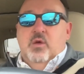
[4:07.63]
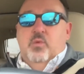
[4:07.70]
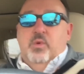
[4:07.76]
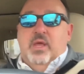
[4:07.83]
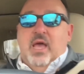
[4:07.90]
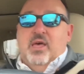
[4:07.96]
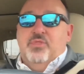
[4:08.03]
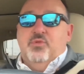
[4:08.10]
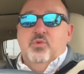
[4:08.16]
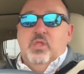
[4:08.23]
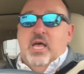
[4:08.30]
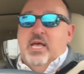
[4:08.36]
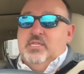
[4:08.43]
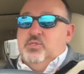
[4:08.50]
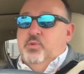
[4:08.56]
We got through
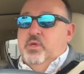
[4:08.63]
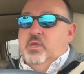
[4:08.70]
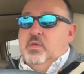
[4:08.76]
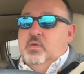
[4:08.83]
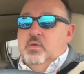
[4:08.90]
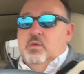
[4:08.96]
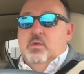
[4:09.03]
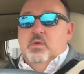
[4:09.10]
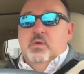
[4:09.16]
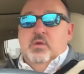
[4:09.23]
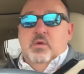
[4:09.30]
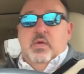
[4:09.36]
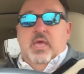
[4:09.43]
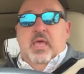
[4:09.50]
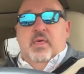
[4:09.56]
last week,
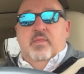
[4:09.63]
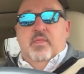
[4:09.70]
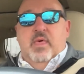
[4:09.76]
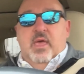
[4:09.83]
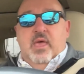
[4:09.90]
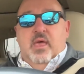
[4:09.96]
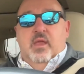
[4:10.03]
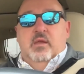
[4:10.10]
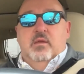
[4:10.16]
and then